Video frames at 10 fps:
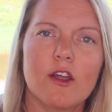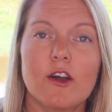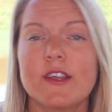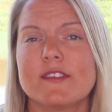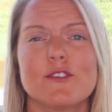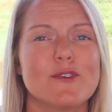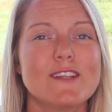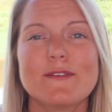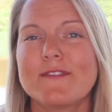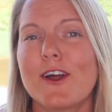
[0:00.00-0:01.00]
Okay, so
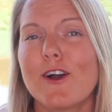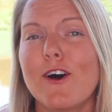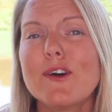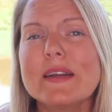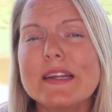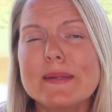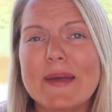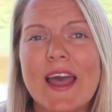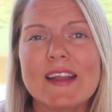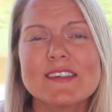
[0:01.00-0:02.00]
once we've got it all ready to
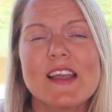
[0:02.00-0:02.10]
pack,